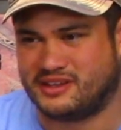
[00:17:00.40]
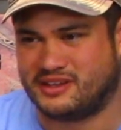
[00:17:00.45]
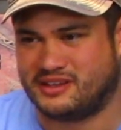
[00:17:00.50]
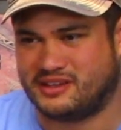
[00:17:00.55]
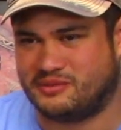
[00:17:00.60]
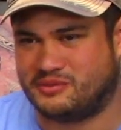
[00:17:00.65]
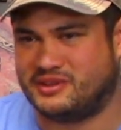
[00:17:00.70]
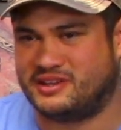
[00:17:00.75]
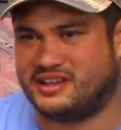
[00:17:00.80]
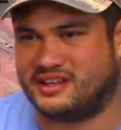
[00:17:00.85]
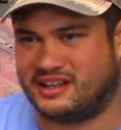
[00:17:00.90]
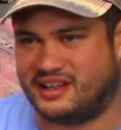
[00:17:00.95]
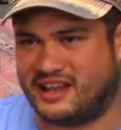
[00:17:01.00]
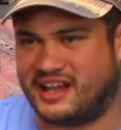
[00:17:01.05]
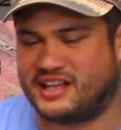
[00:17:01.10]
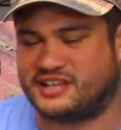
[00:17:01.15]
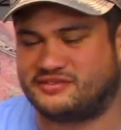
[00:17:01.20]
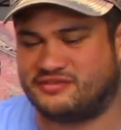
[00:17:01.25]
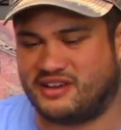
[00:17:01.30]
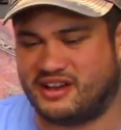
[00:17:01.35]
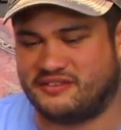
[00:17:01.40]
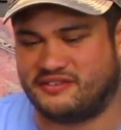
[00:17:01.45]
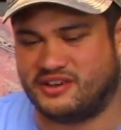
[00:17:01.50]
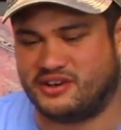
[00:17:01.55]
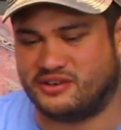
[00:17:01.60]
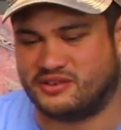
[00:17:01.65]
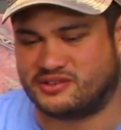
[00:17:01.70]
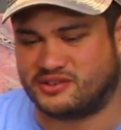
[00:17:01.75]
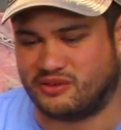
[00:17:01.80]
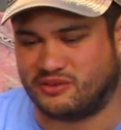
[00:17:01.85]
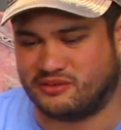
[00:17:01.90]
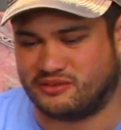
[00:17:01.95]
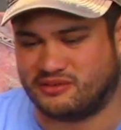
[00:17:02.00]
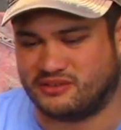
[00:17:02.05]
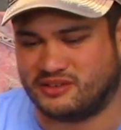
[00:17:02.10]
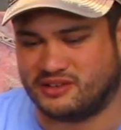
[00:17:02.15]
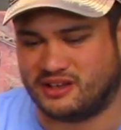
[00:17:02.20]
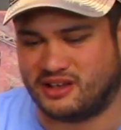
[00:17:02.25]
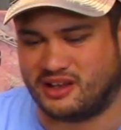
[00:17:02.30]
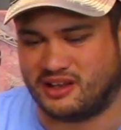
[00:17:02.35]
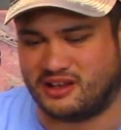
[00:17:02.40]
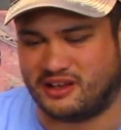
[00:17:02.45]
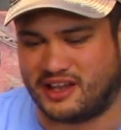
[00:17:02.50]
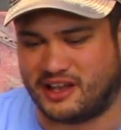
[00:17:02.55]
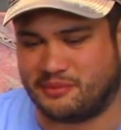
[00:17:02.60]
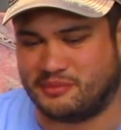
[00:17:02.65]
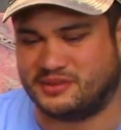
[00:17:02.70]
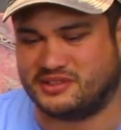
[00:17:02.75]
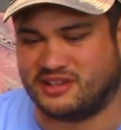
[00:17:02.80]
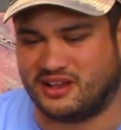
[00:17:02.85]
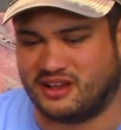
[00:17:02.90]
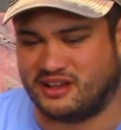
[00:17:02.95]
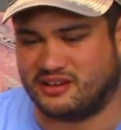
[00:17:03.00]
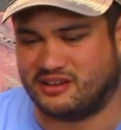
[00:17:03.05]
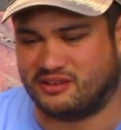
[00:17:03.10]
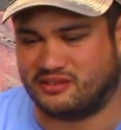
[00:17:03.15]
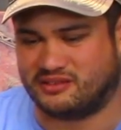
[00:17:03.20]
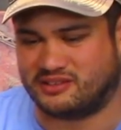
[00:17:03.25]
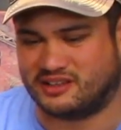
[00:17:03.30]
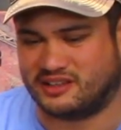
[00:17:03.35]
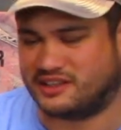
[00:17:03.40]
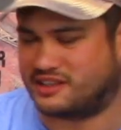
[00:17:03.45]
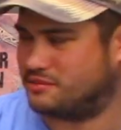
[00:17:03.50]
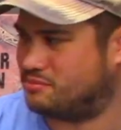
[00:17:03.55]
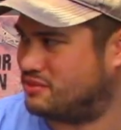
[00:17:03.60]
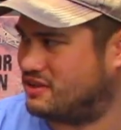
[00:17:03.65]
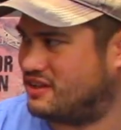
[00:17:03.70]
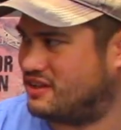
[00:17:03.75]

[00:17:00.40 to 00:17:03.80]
within the last 5 years on Amazon on Click and Play.